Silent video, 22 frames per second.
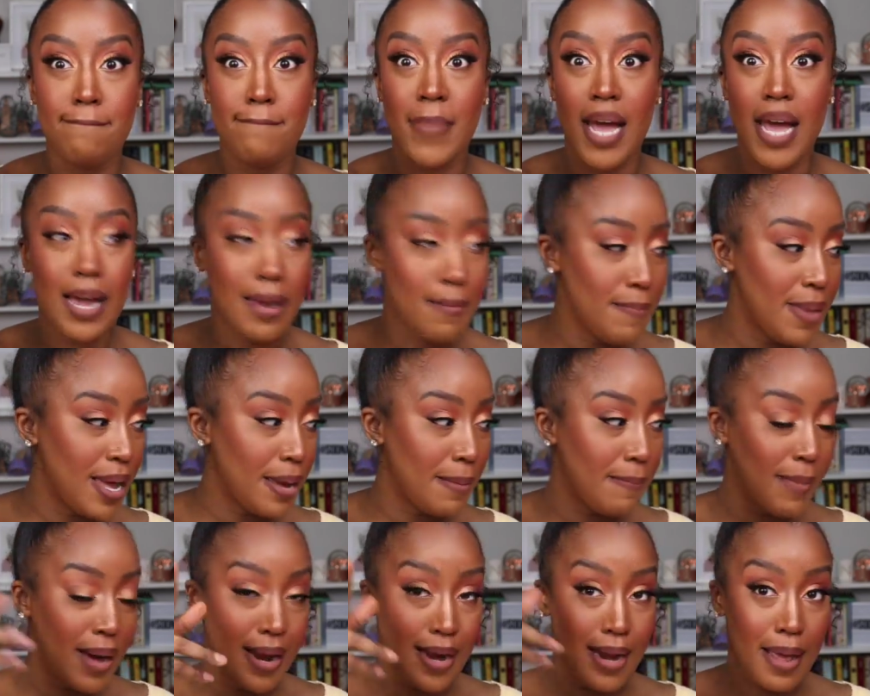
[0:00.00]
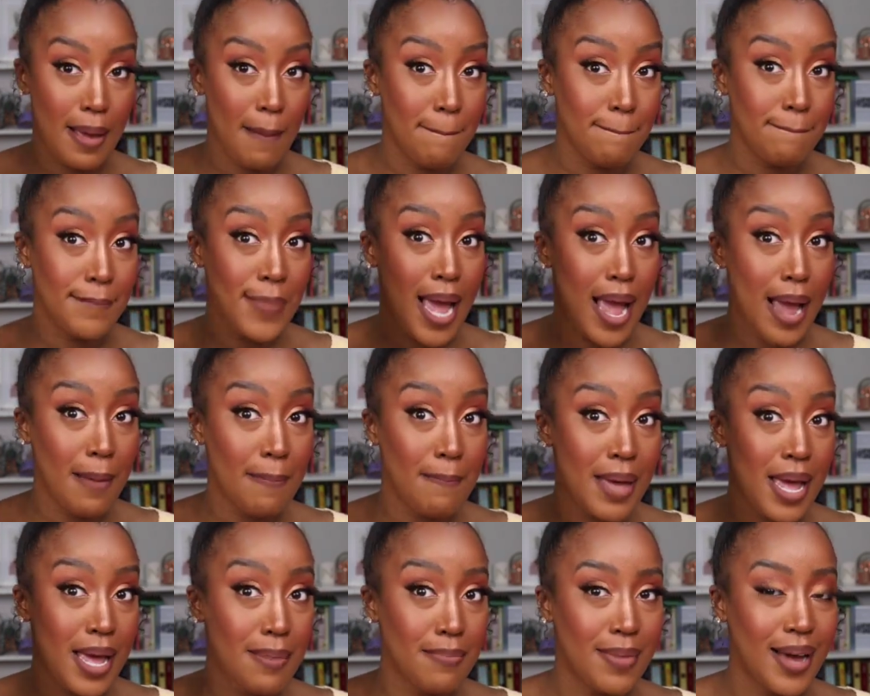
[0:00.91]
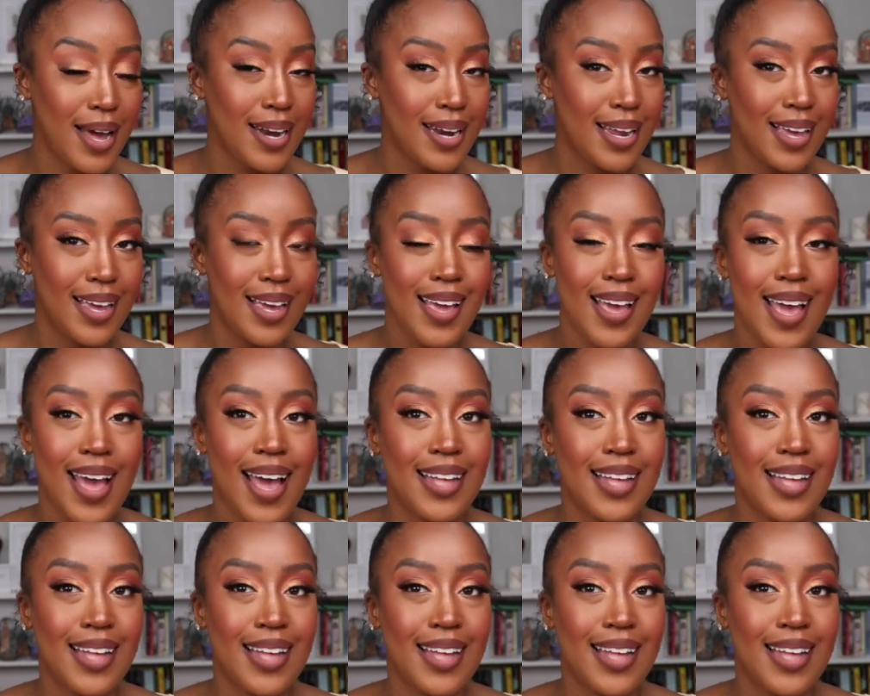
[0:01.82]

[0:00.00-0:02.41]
big money